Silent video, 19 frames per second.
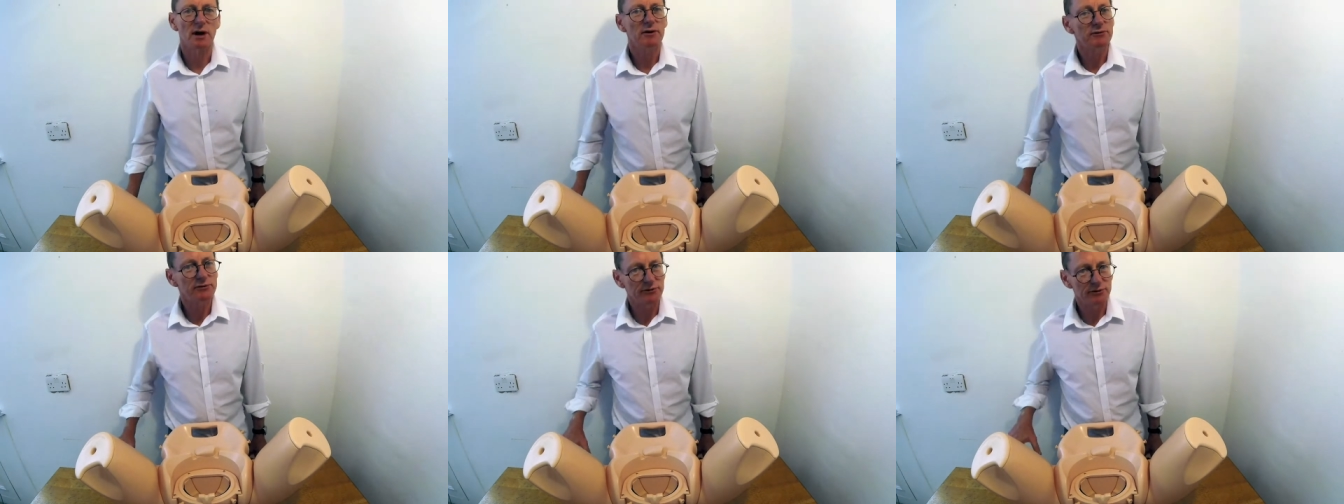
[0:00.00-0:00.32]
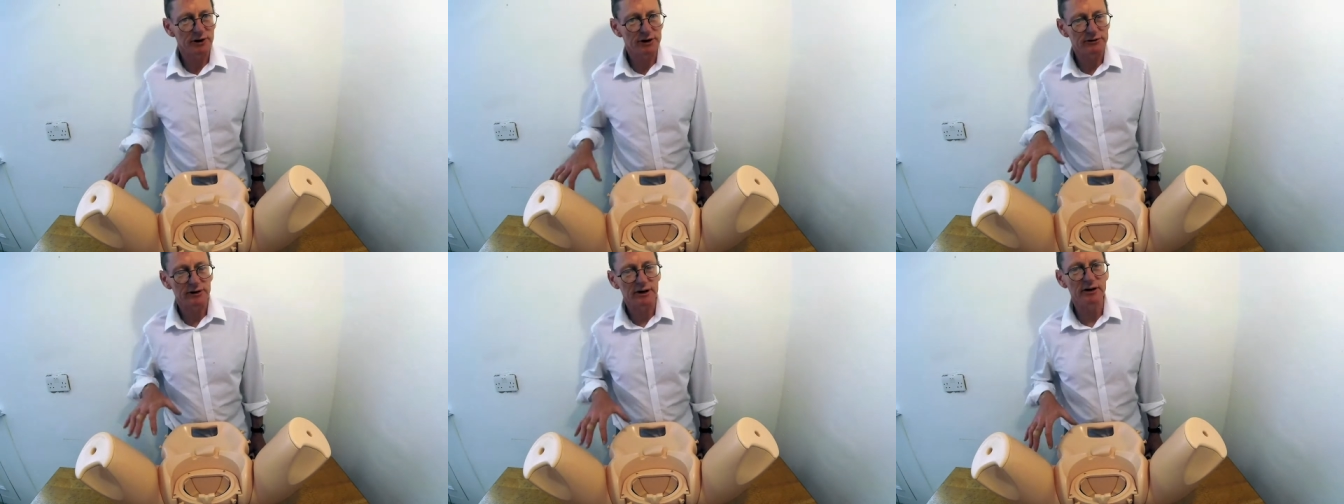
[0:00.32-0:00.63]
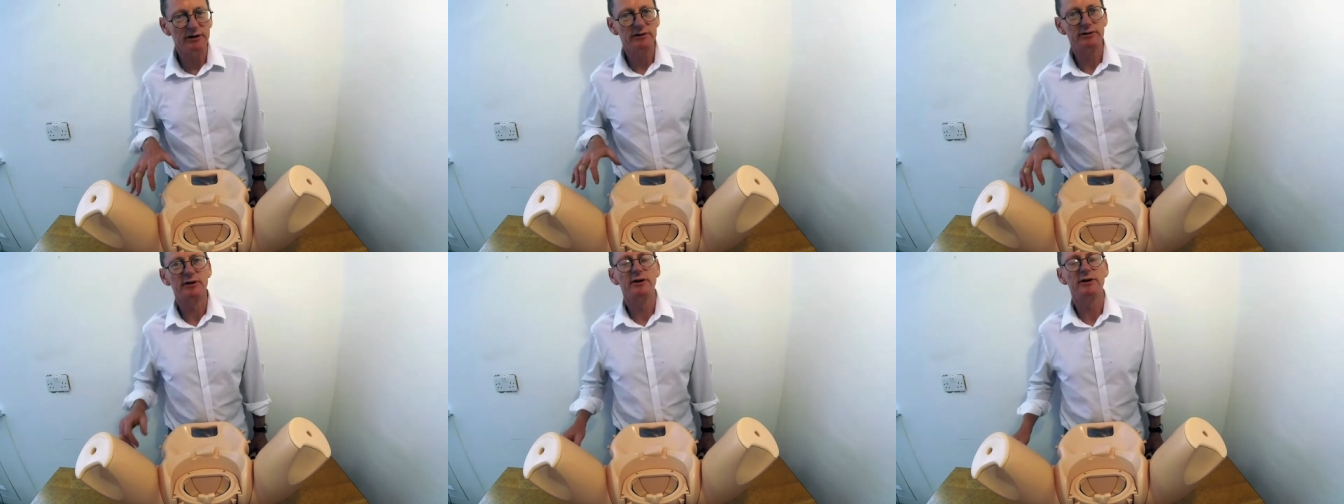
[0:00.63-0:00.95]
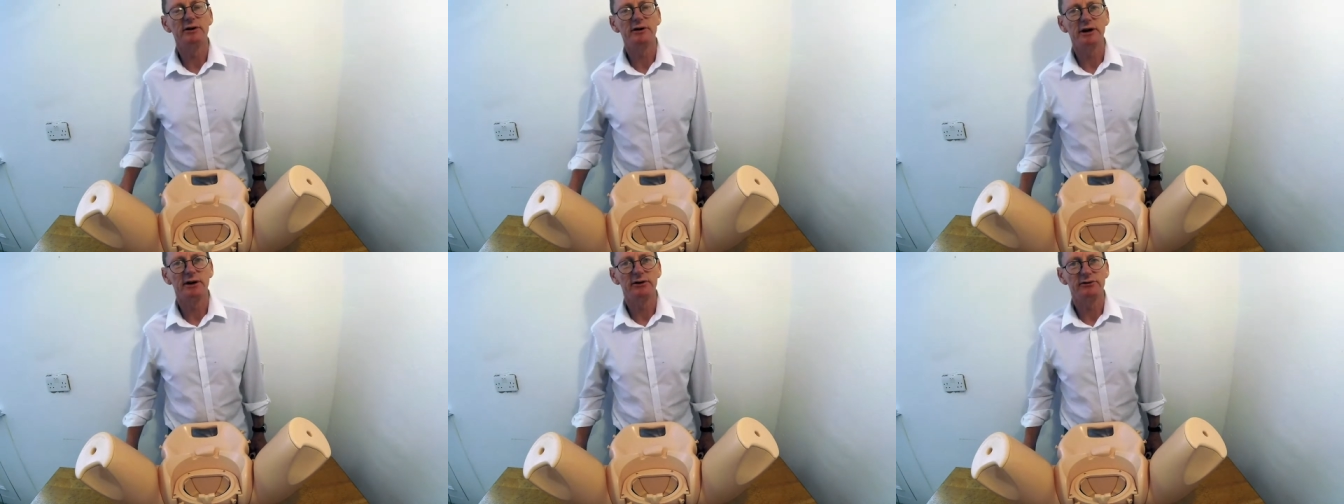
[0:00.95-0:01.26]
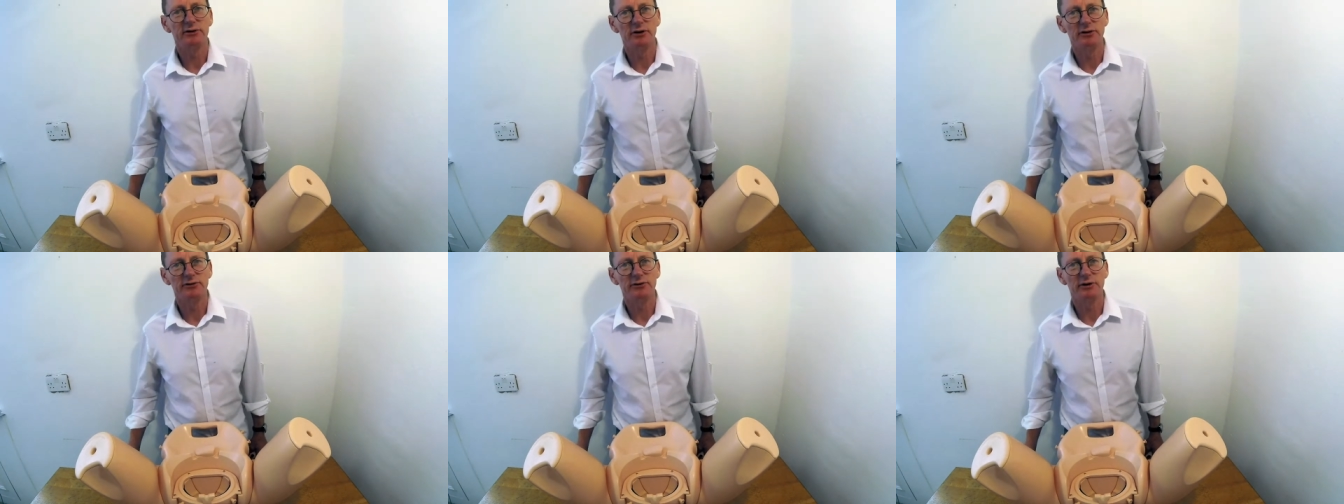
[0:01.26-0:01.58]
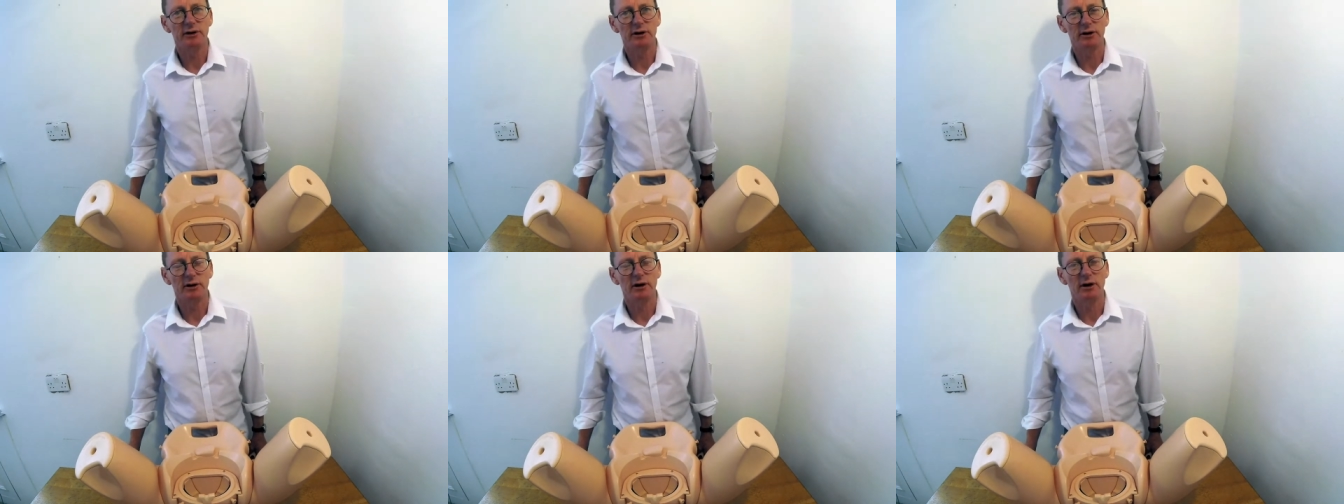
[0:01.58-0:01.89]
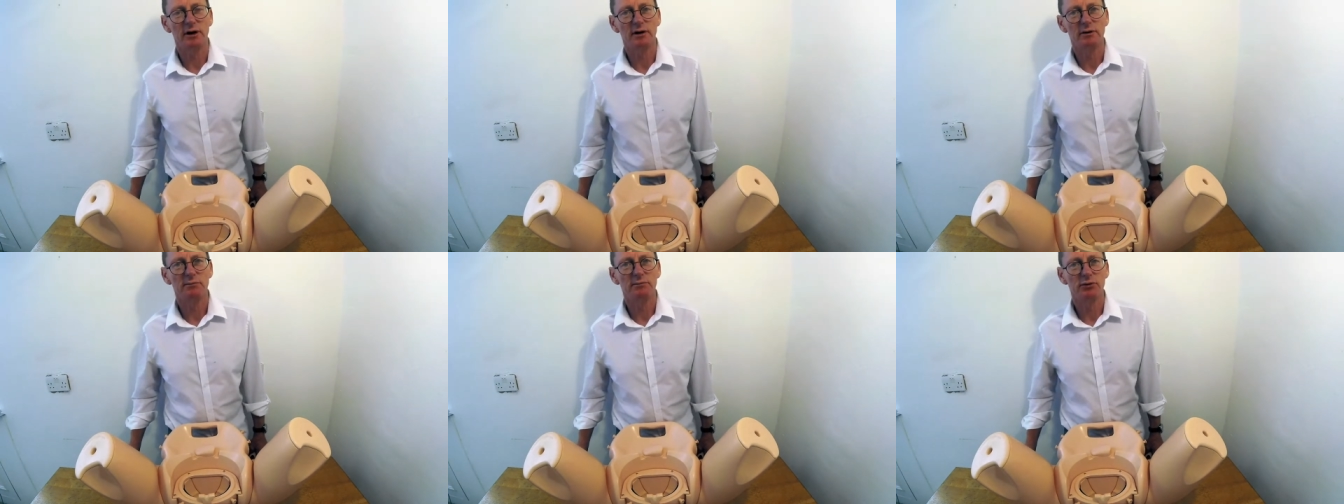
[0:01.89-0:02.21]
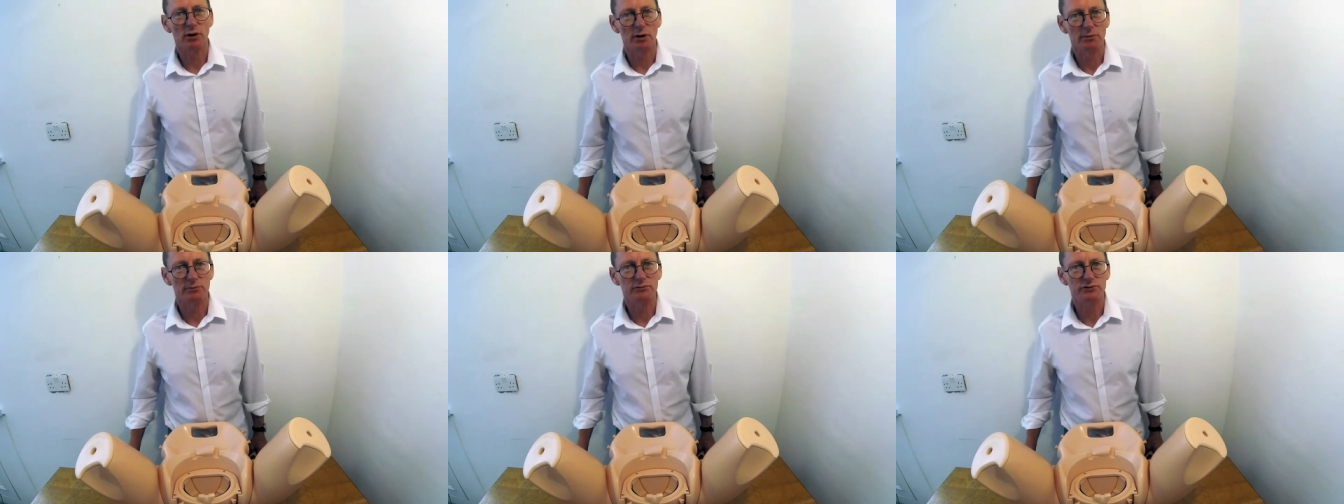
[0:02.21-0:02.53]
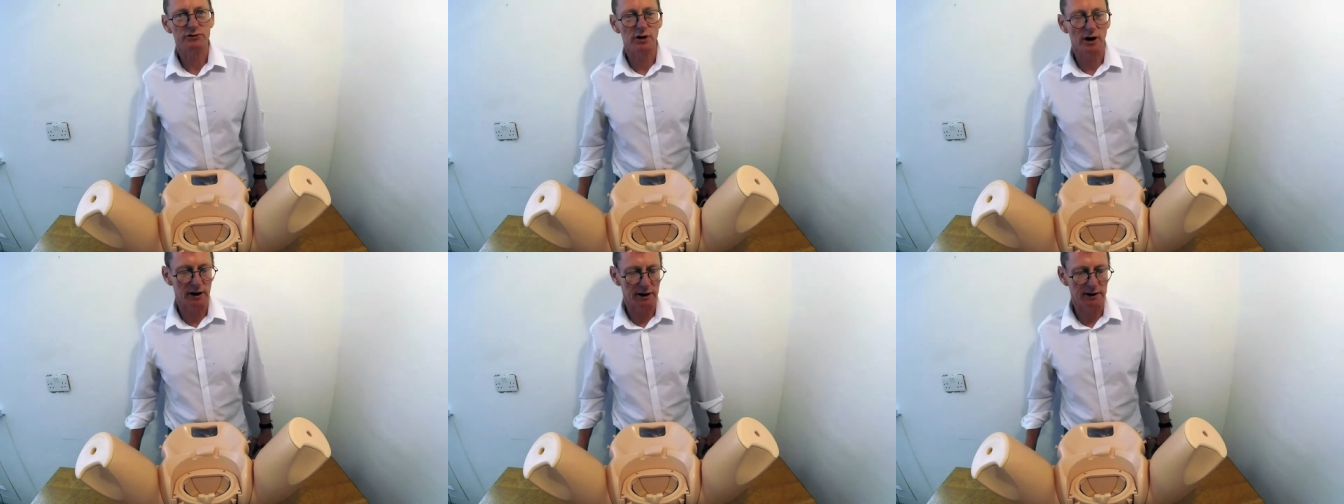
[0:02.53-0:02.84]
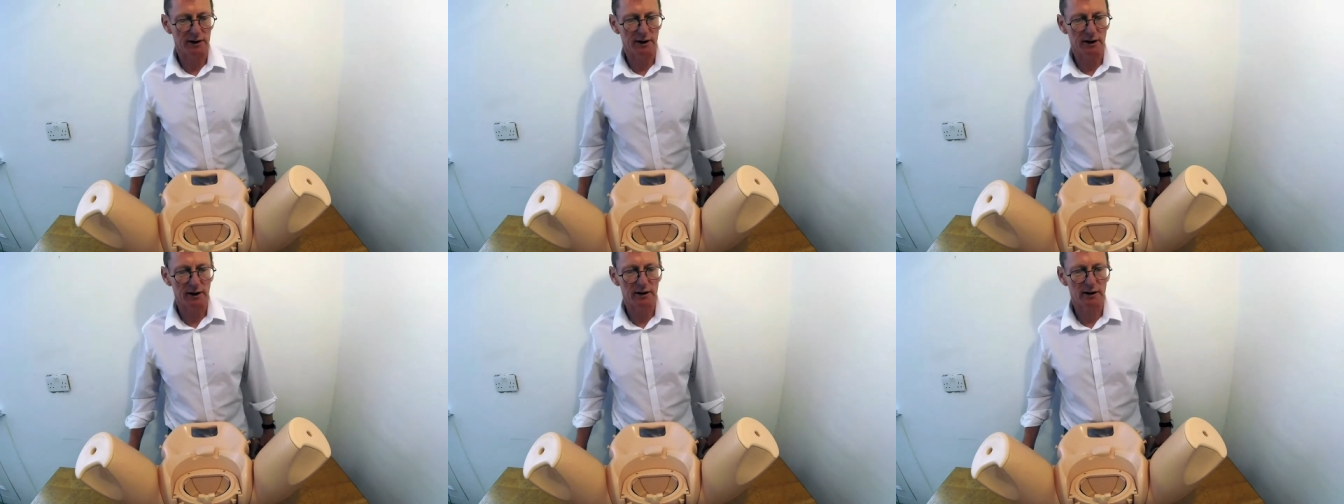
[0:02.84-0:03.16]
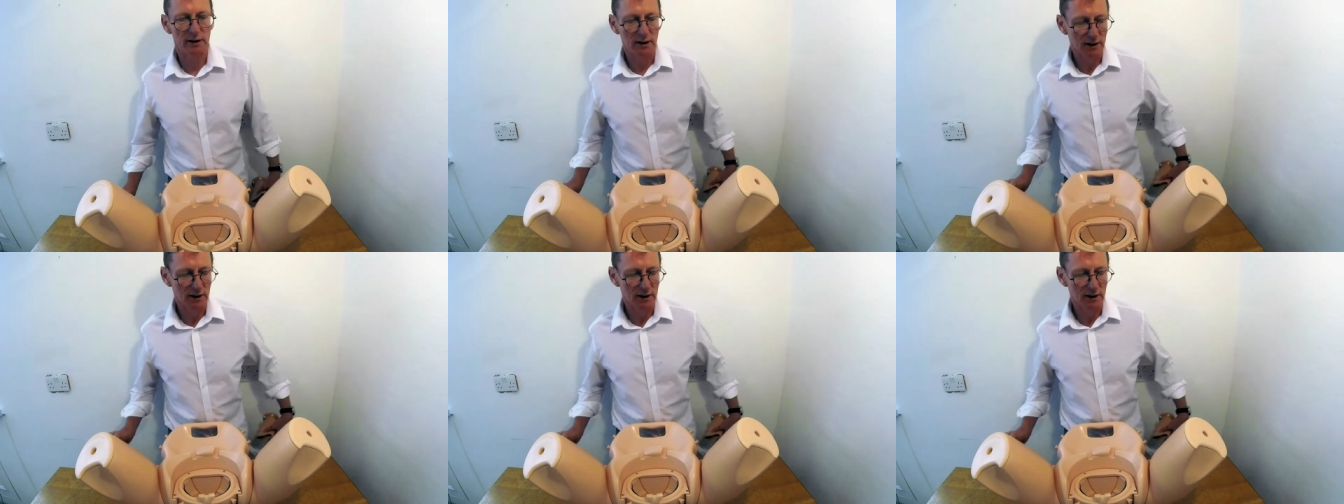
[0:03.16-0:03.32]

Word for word: fits into the existing prompt trainer.